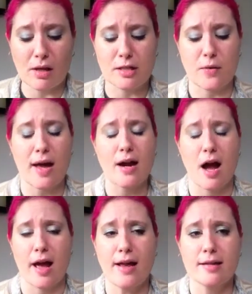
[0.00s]
So
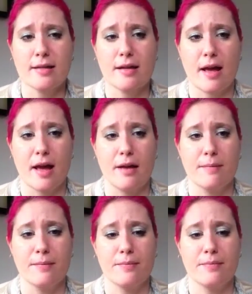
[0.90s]
I
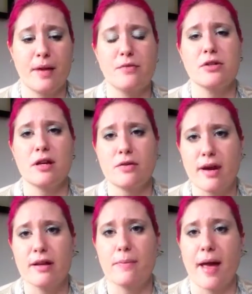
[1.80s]
was looking
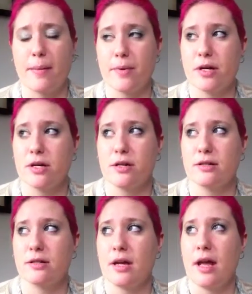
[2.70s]
around at the
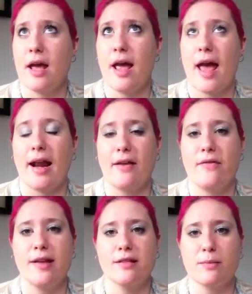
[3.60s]
papers, and I
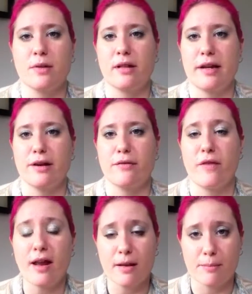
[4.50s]
found some clear
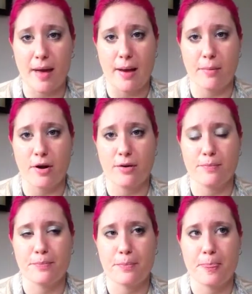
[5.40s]
vellum
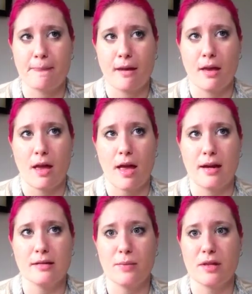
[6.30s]
paper, and
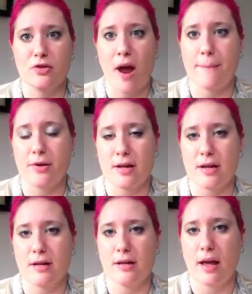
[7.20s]
it's with the
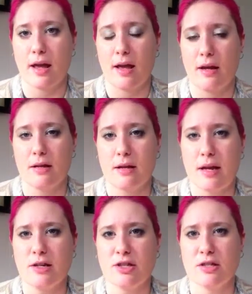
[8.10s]
scrapbooking, and
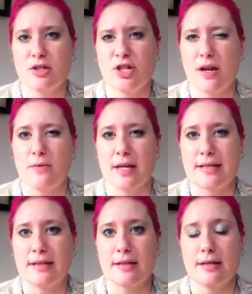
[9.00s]
each sheet was like
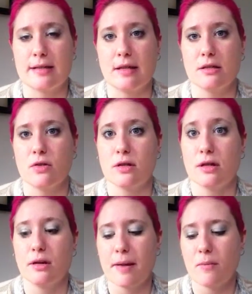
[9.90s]
60 cents, so it's a
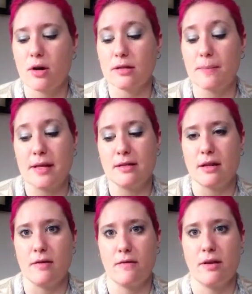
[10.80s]
little bit more
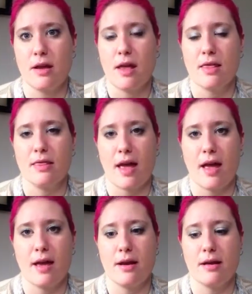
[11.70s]
expensive
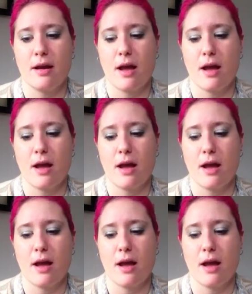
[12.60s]
than